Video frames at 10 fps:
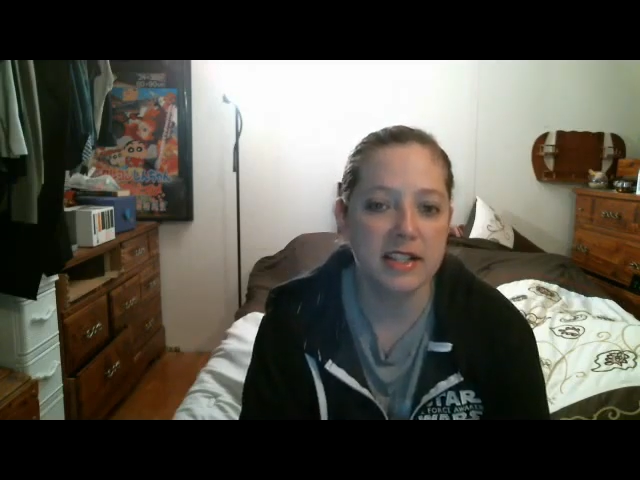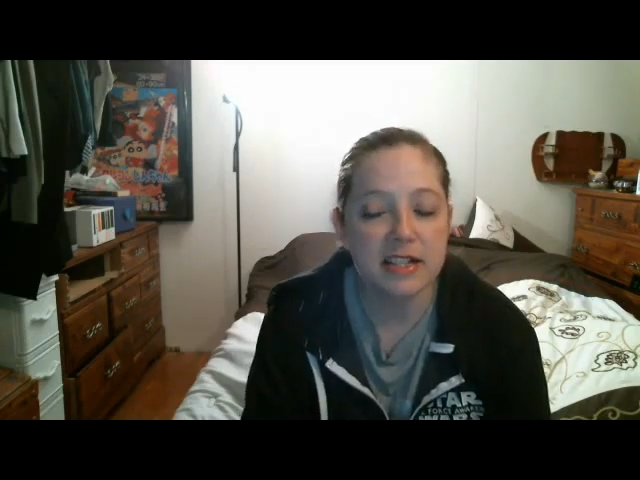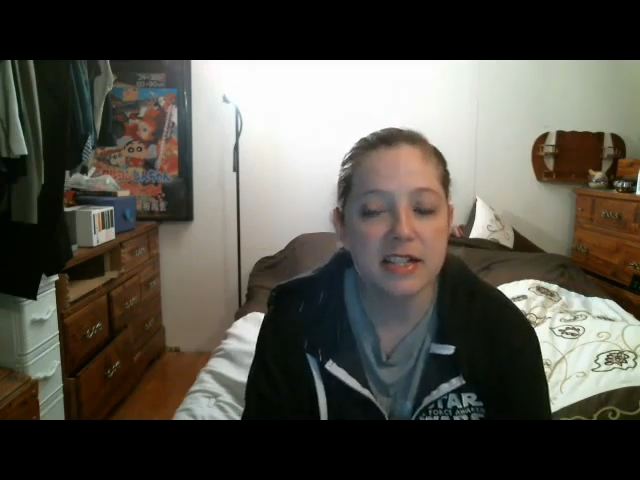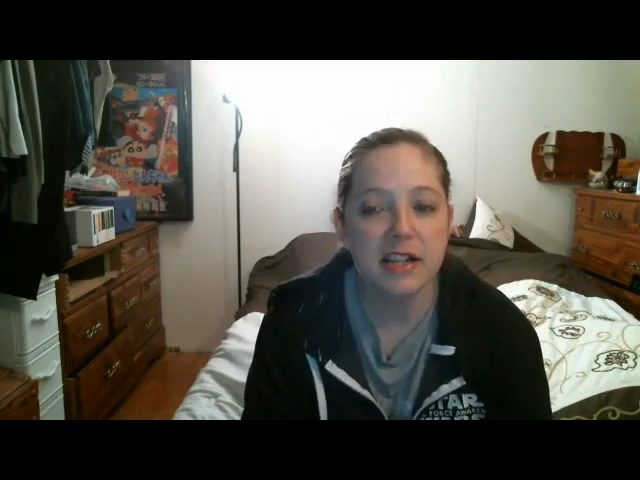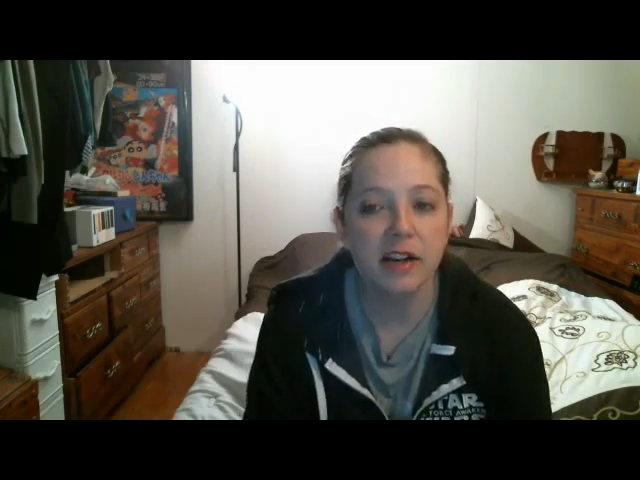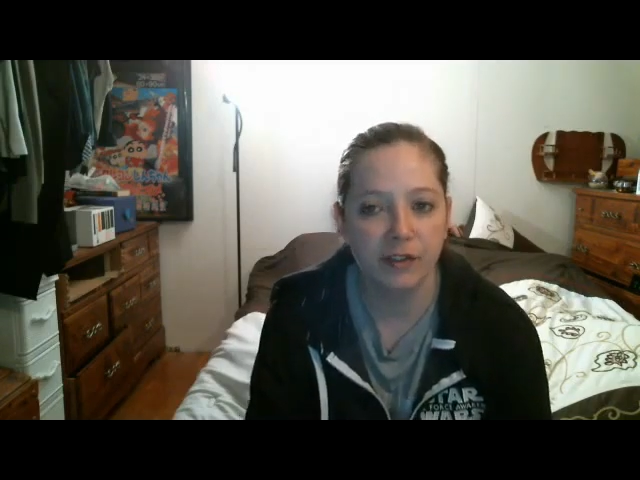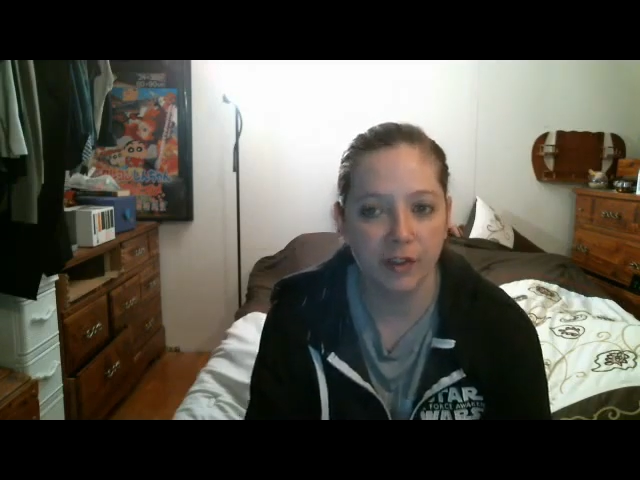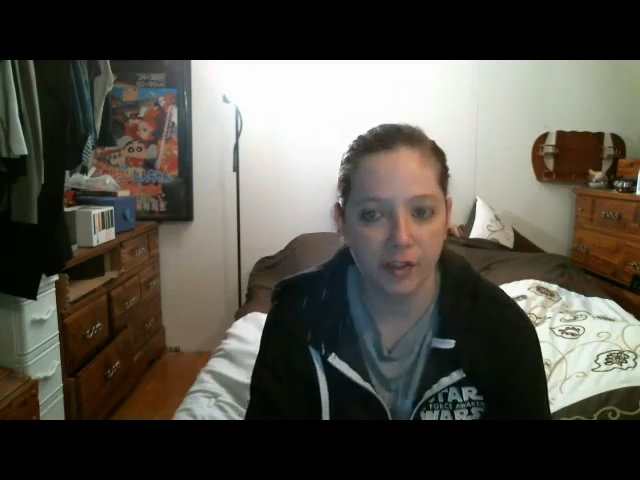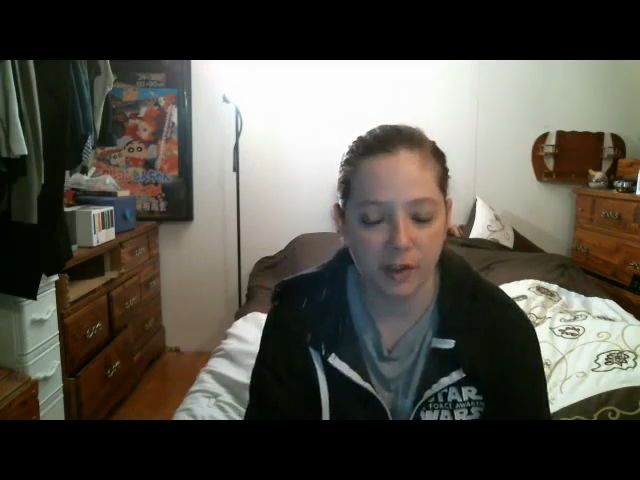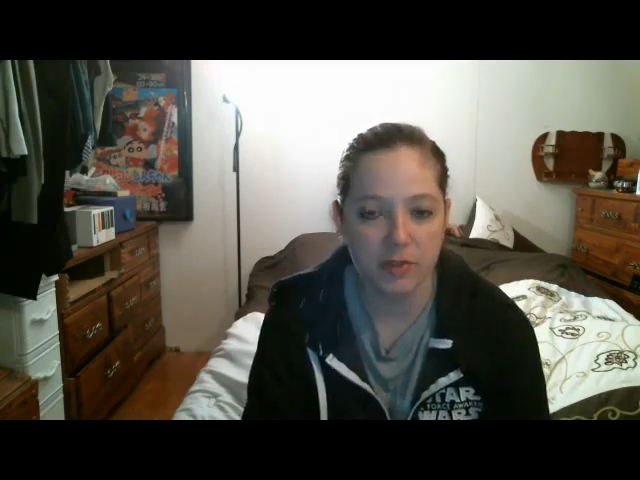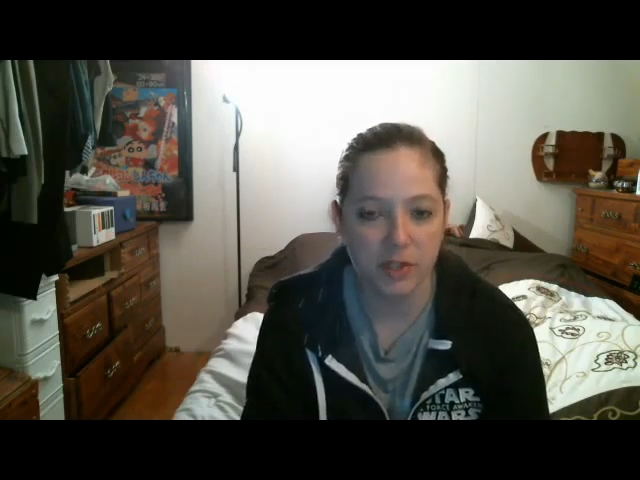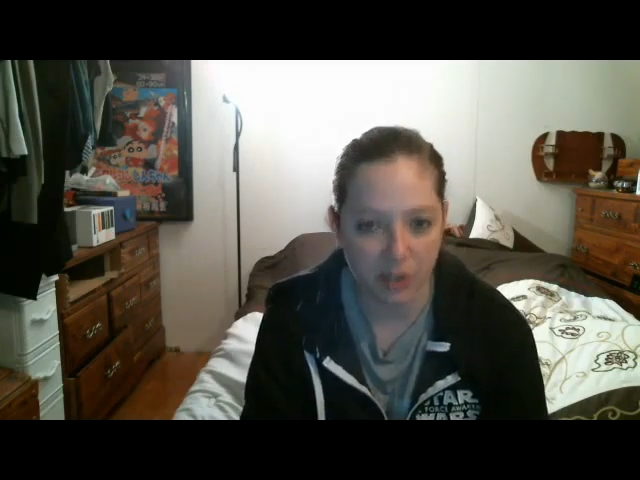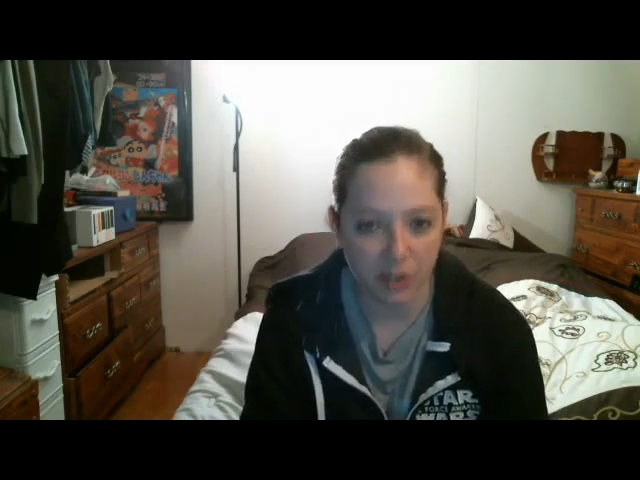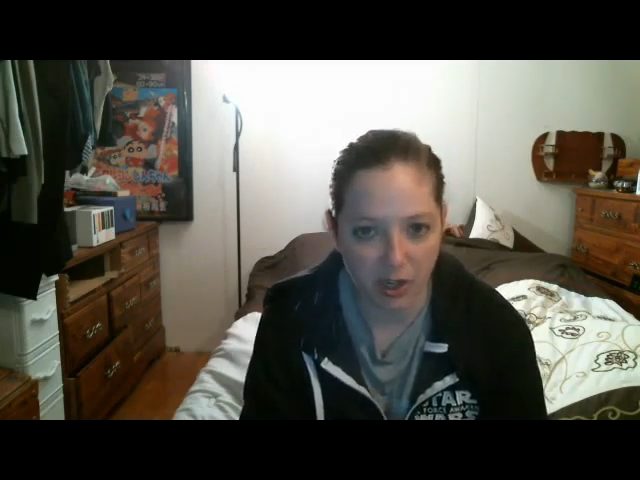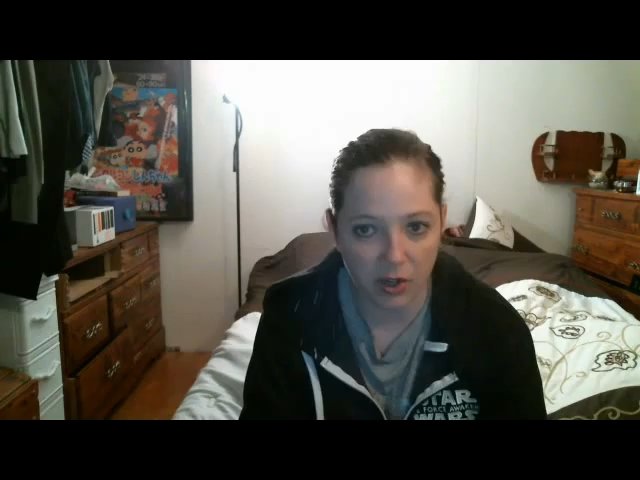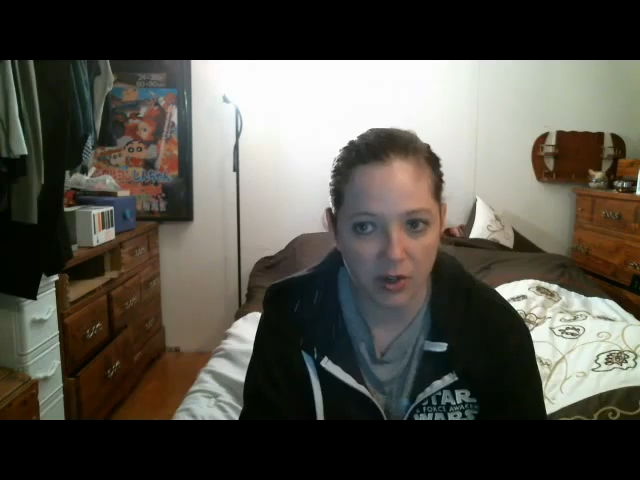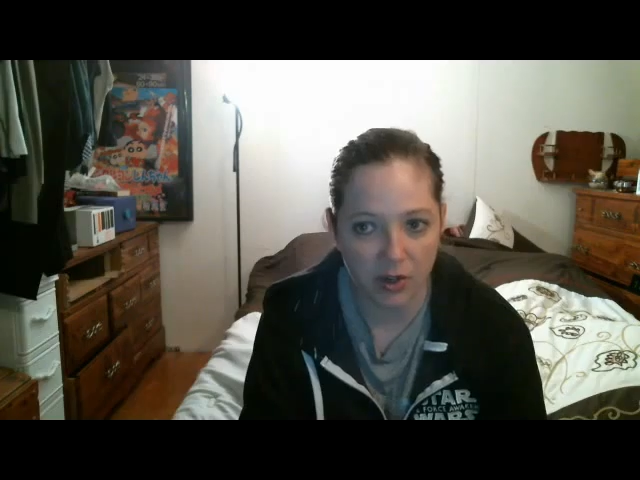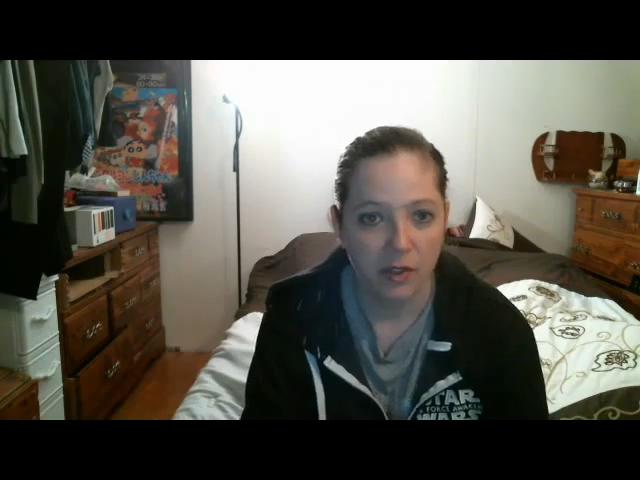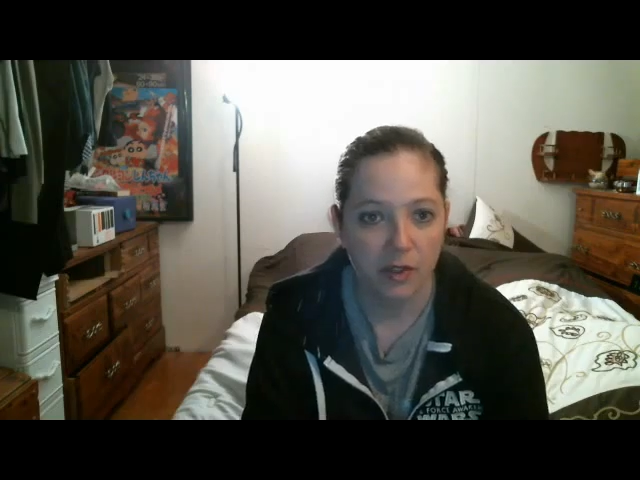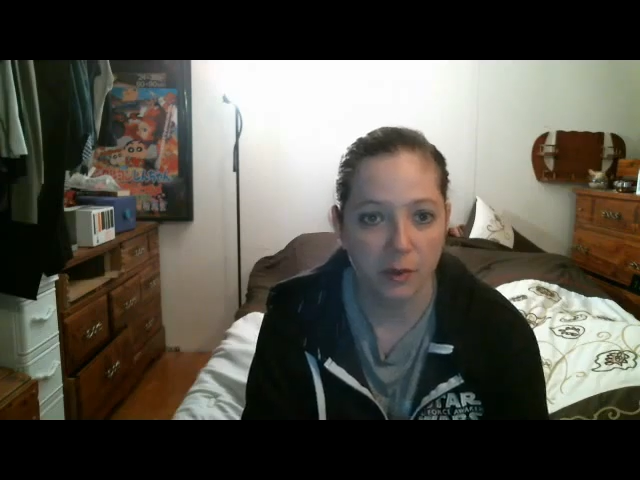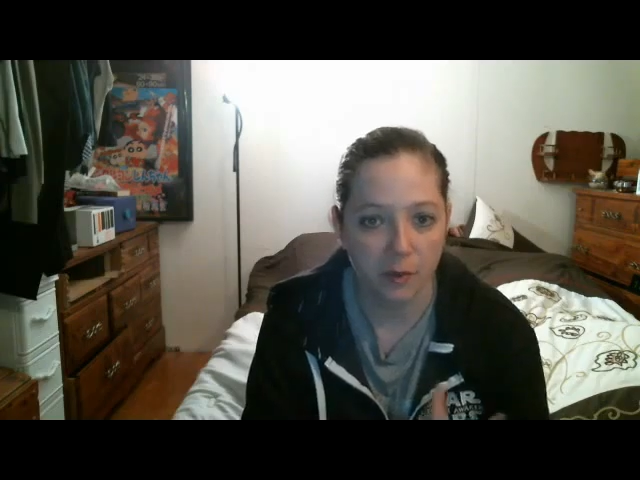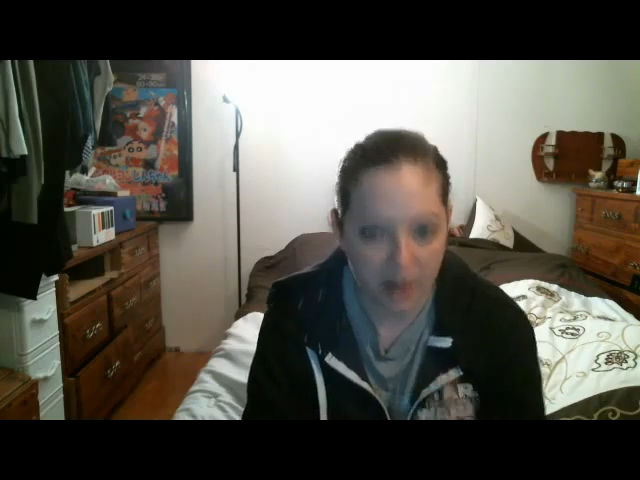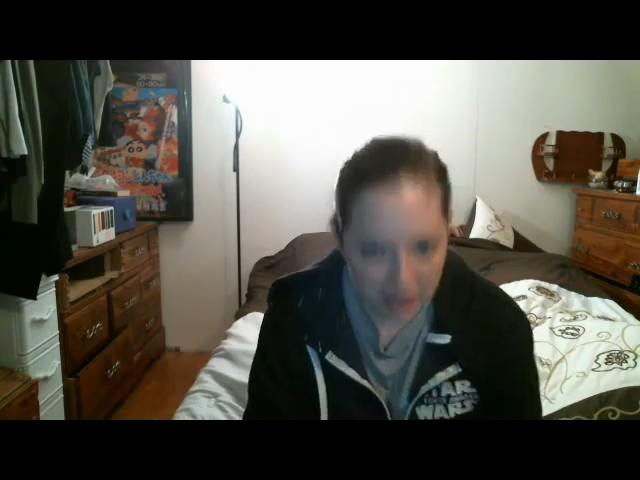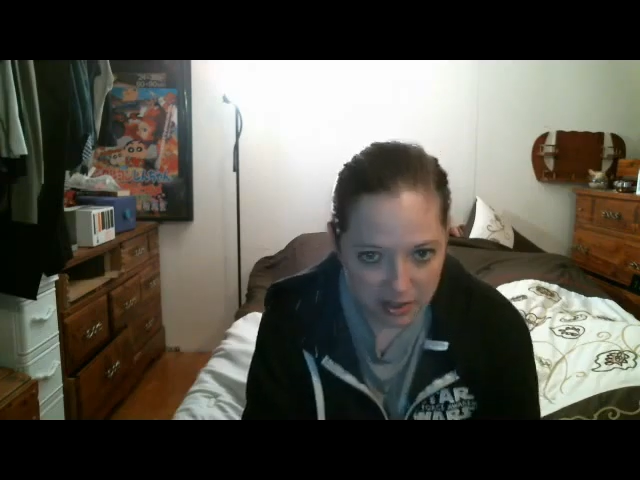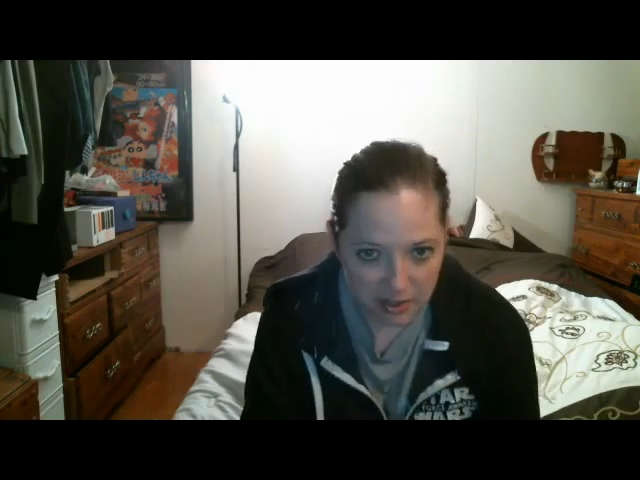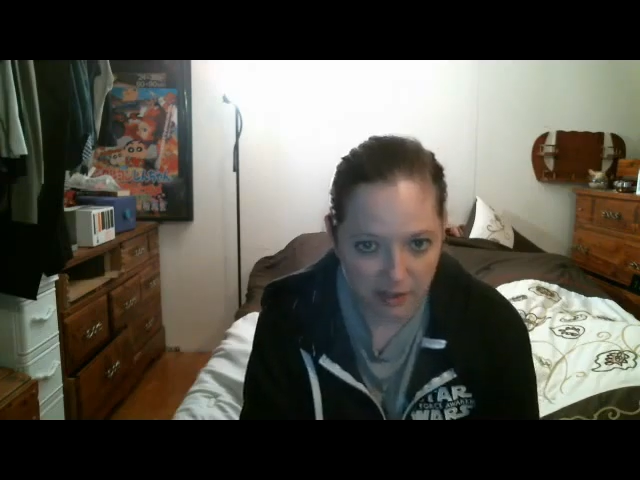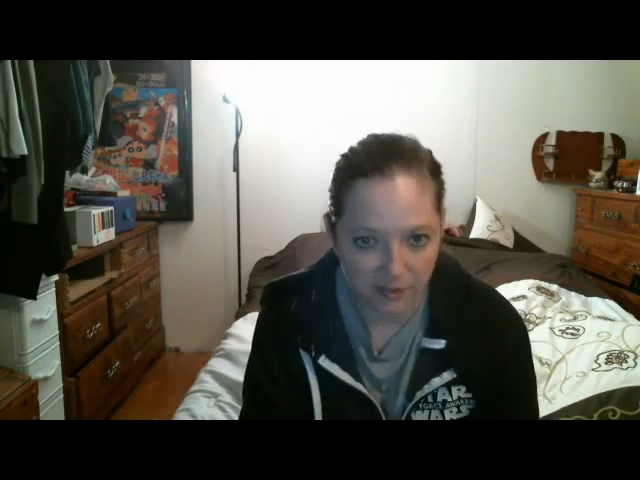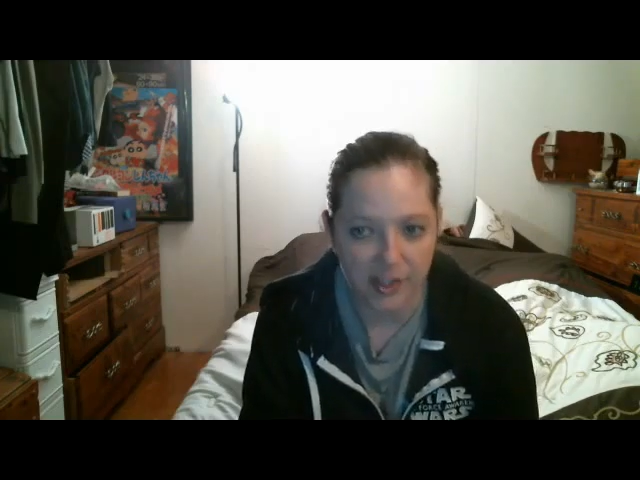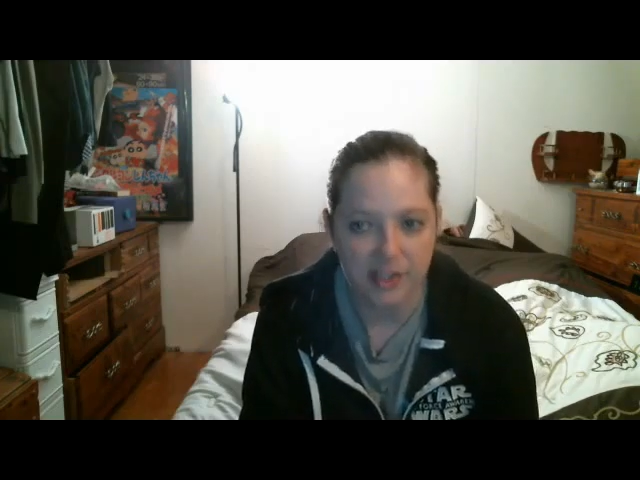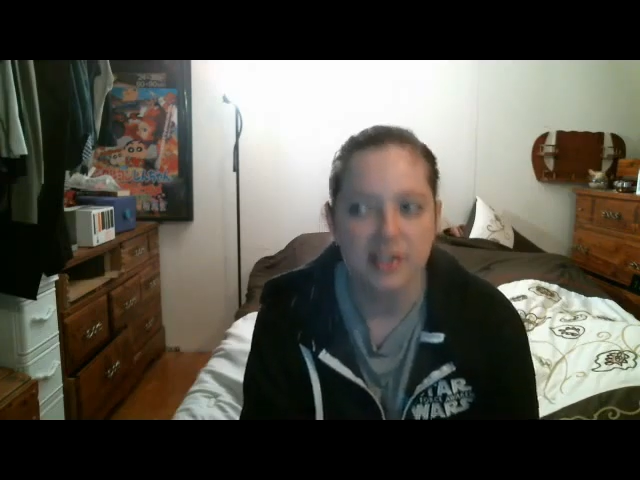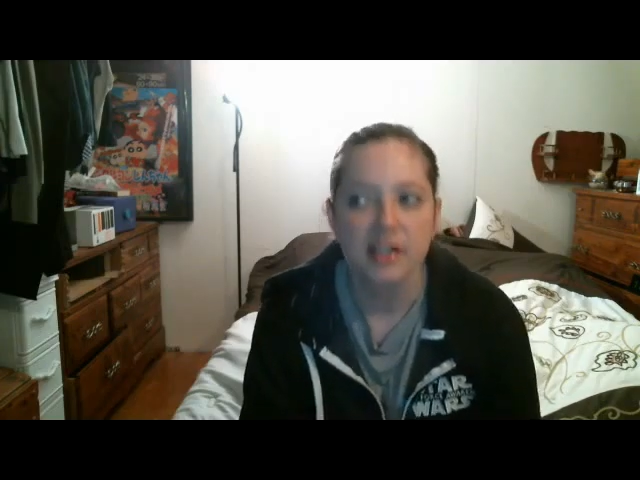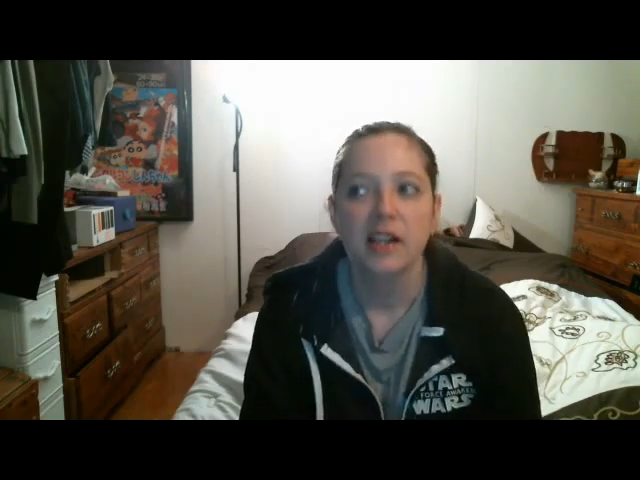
easier for them to learn the rest of it